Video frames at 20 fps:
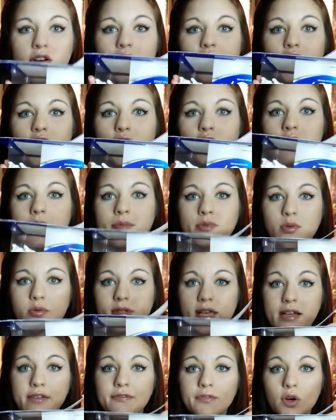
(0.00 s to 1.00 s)
of Q-tips was
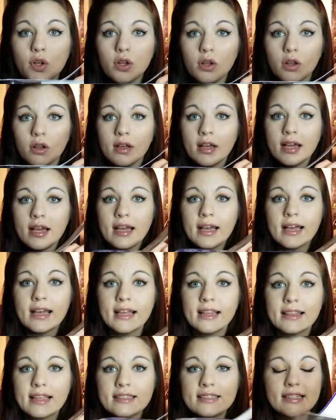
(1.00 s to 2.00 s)
like full.
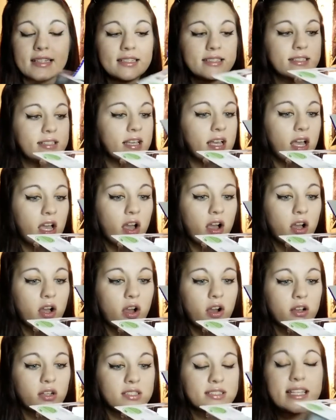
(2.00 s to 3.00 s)
This is
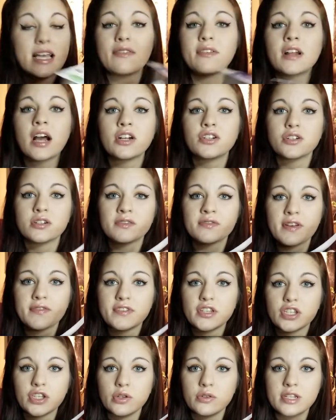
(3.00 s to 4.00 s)

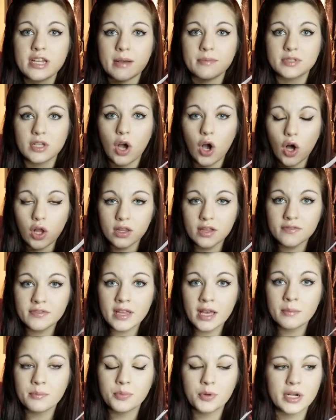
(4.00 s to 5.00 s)
750 Q-tips. All of
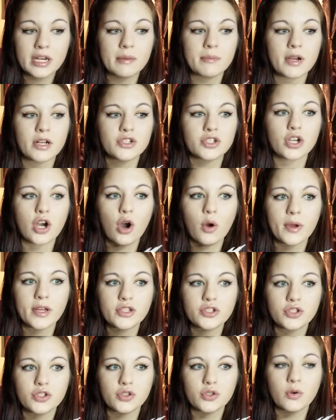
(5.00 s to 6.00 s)
them pretty much
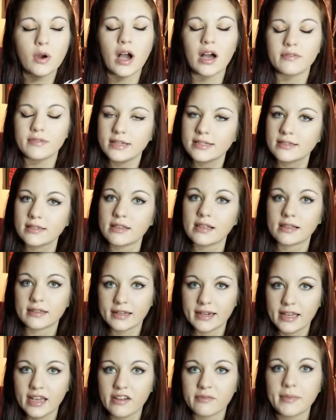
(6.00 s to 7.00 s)
going to, obviously, the
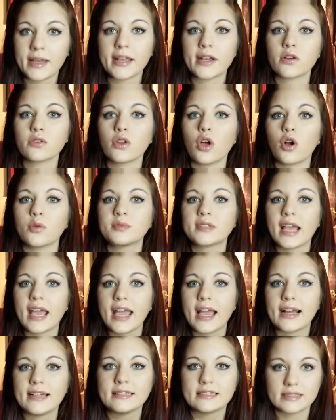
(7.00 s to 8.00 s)
cleaning of my earlobes
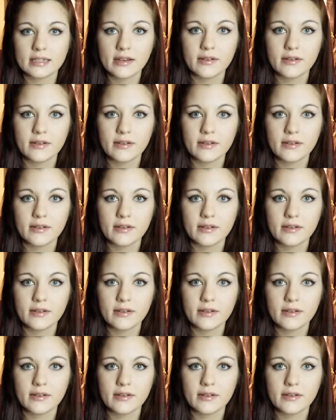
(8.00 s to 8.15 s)
and